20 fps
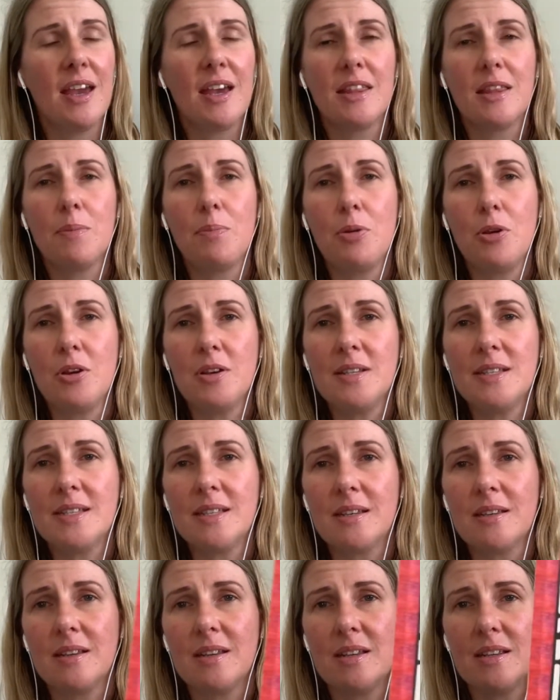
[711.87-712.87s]
The
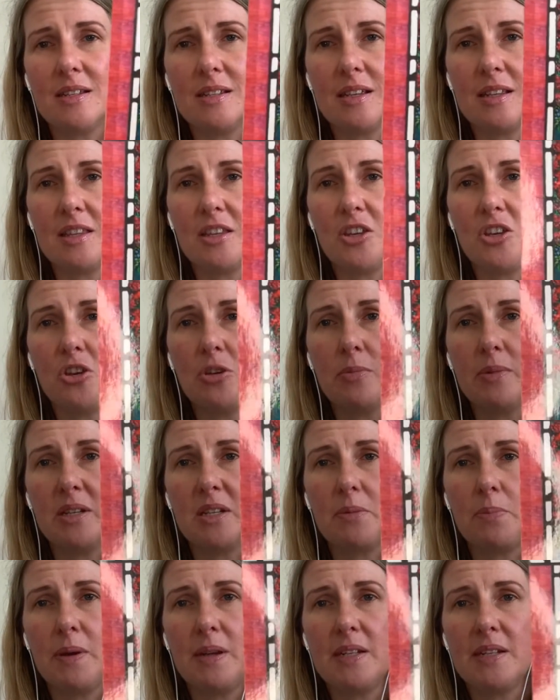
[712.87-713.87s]
person, the human
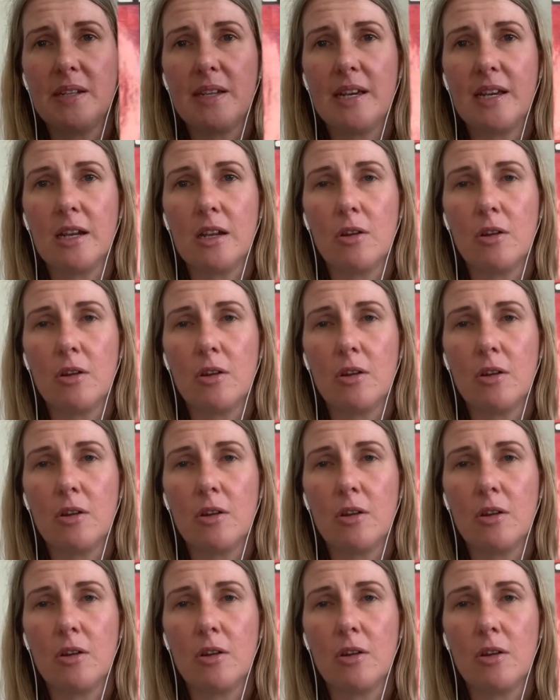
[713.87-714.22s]
depicted here,